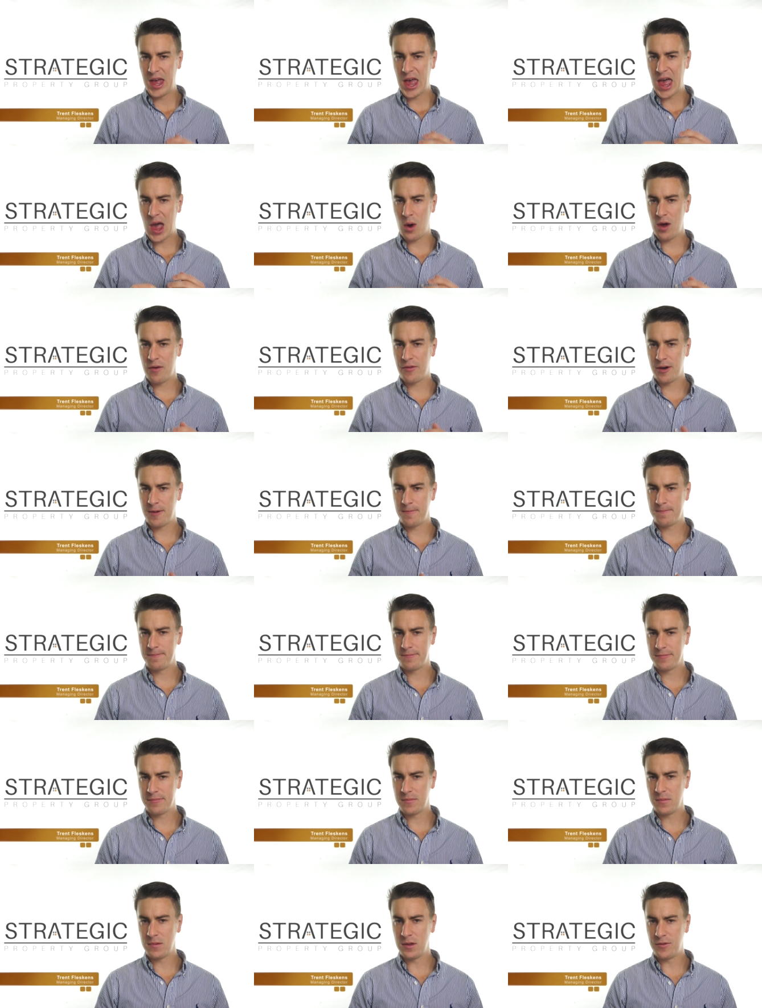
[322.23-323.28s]
However,
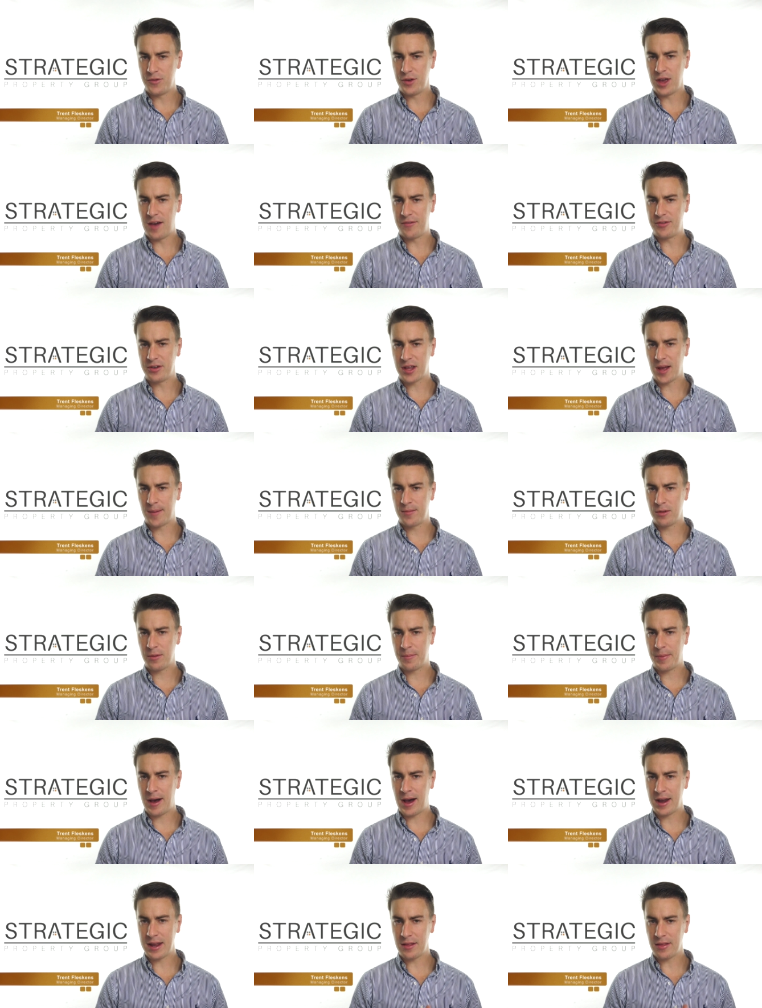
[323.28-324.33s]
if you have to come to the
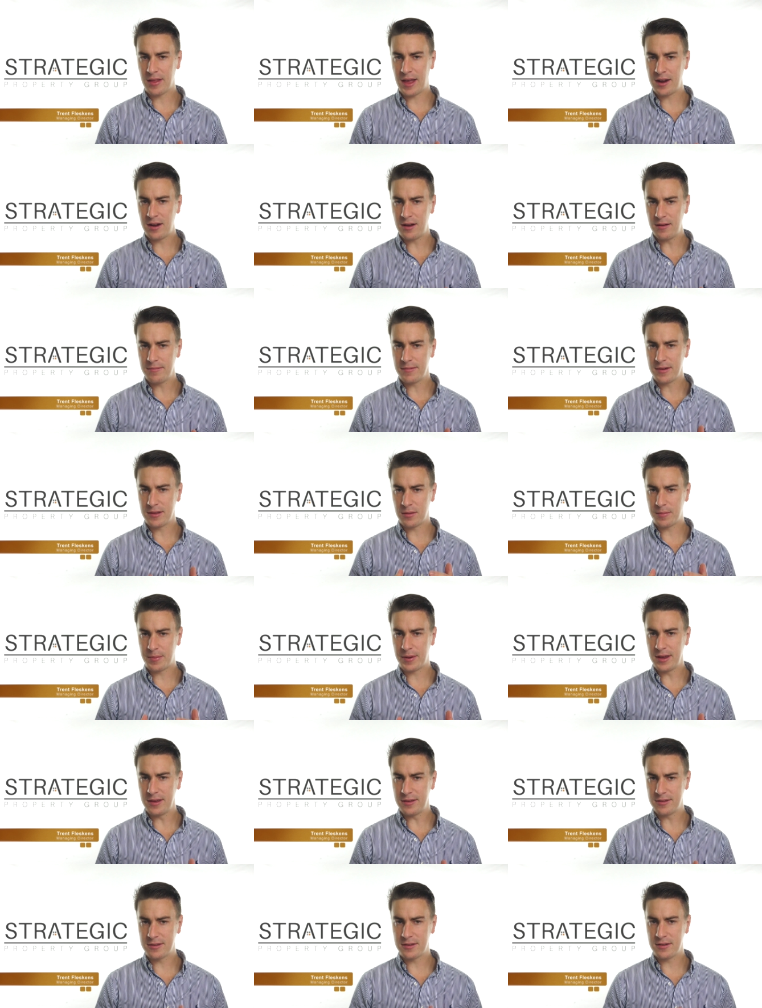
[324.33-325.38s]
party later in the
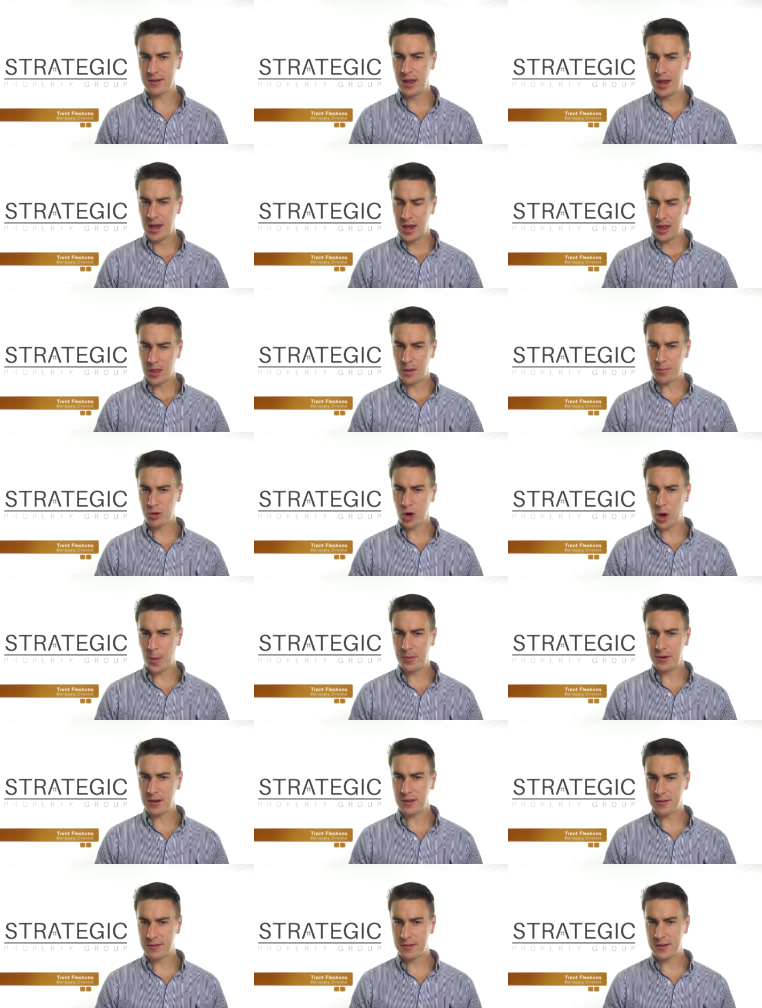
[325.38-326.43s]
piece and the
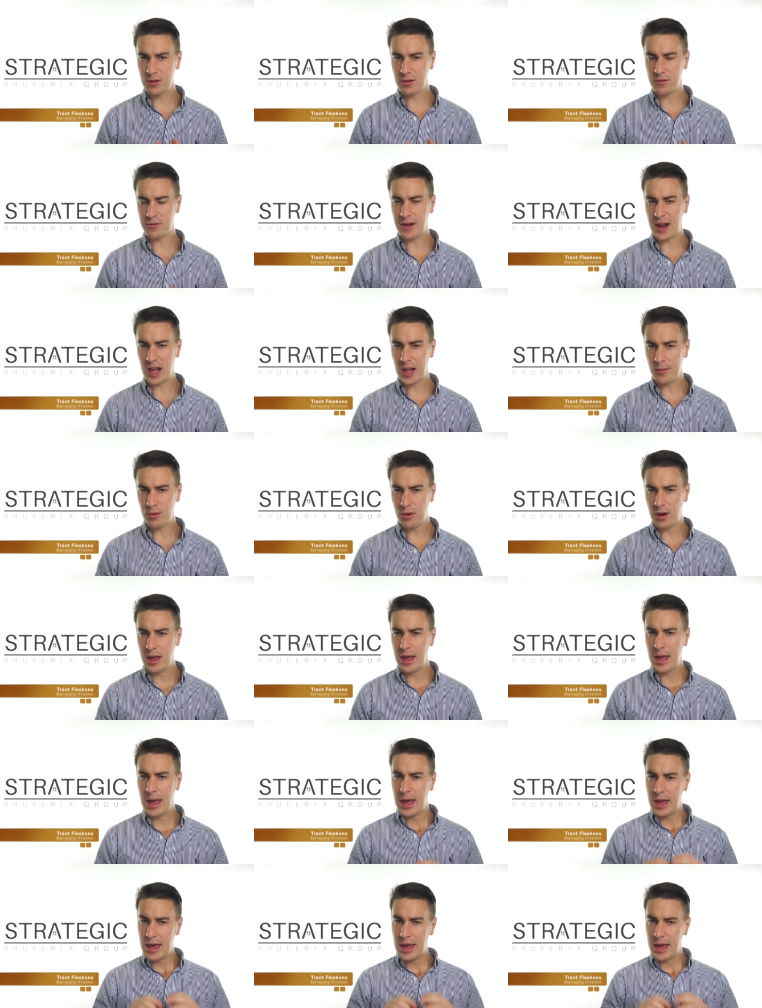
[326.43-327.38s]
property is still available,